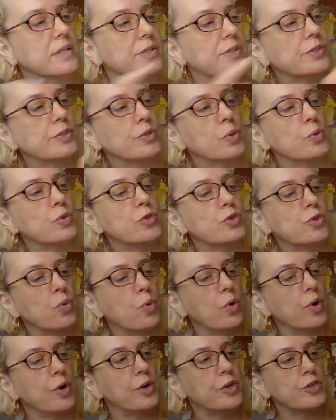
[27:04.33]
So
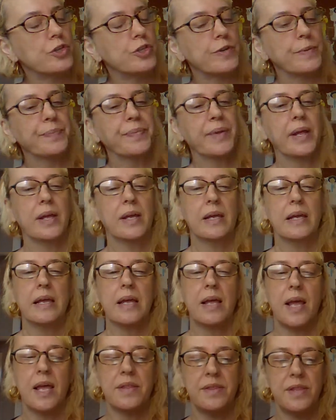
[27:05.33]
George,
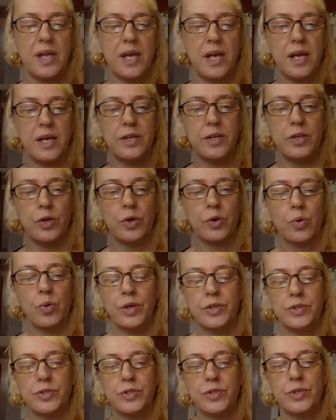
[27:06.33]
and then you're
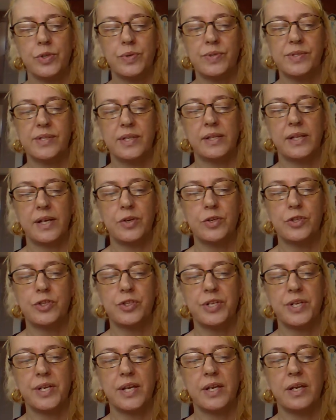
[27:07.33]
going to use the letter
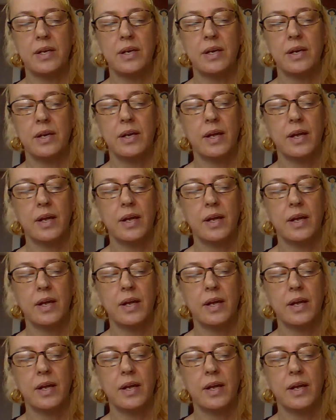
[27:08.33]
G,